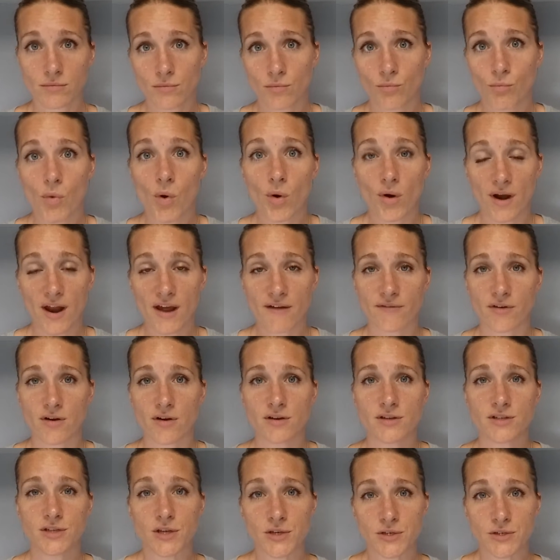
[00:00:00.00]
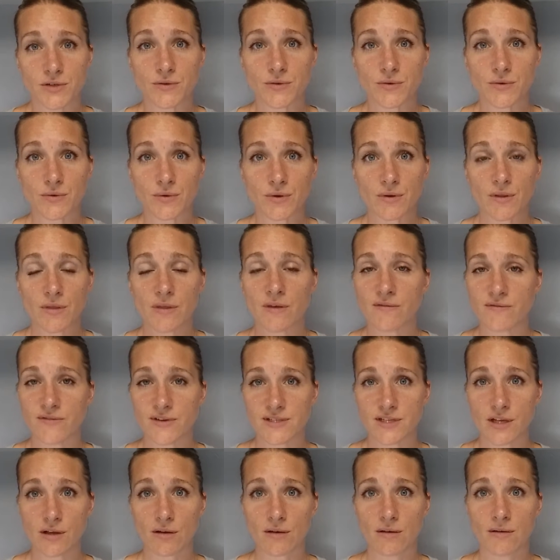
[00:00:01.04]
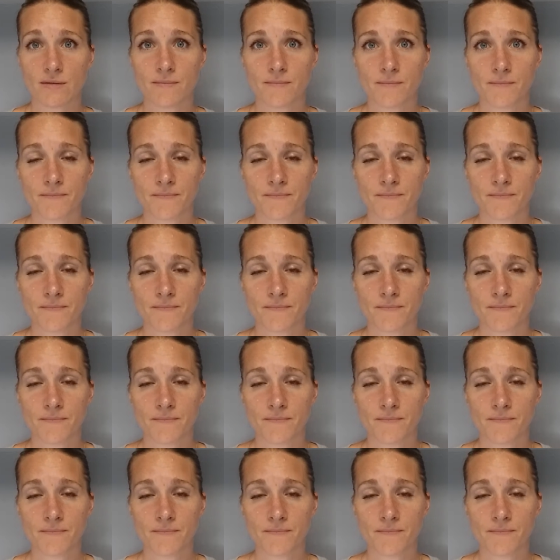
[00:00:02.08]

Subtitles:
more effort to do the physical.